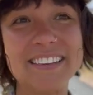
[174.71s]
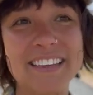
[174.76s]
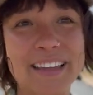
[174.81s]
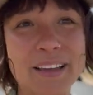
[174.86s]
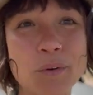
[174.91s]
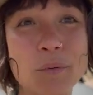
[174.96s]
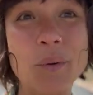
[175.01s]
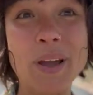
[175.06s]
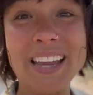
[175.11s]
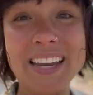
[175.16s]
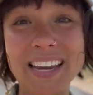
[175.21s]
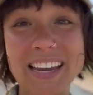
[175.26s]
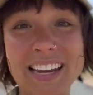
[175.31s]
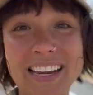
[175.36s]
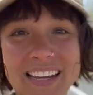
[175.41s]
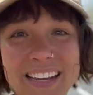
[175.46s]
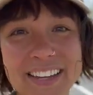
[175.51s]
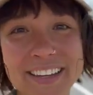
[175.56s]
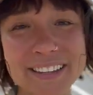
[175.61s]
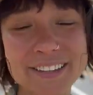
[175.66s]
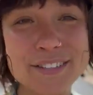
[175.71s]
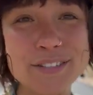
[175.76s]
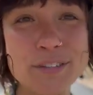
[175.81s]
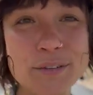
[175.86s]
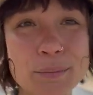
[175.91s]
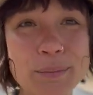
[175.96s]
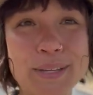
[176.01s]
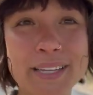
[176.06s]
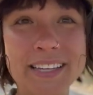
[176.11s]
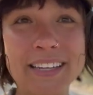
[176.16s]
like waiting
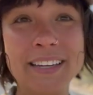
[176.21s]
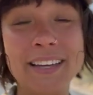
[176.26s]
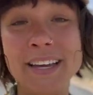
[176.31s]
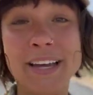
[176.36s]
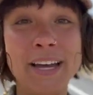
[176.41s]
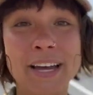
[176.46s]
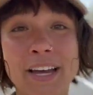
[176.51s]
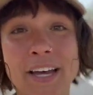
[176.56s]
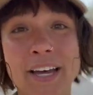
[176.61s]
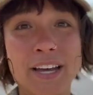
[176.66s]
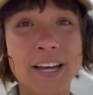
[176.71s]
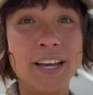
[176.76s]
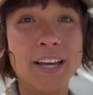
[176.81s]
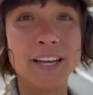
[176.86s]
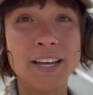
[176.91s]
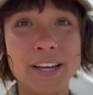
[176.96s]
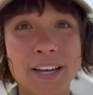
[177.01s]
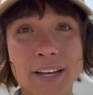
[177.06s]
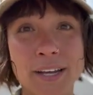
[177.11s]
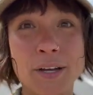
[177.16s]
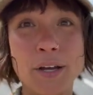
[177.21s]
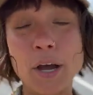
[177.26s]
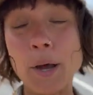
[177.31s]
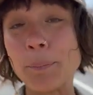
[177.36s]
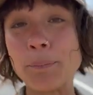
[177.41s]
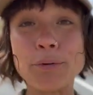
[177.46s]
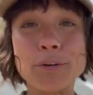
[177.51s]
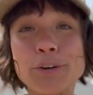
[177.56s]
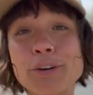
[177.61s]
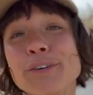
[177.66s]
to be
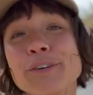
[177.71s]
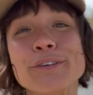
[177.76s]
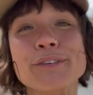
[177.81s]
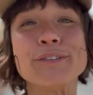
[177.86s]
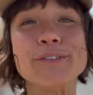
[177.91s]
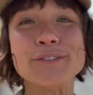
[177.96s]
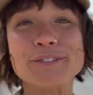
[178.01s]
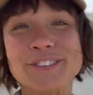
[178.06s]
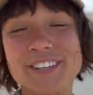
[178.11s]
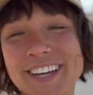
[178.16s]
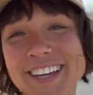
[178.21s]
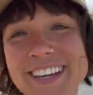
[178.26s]
approved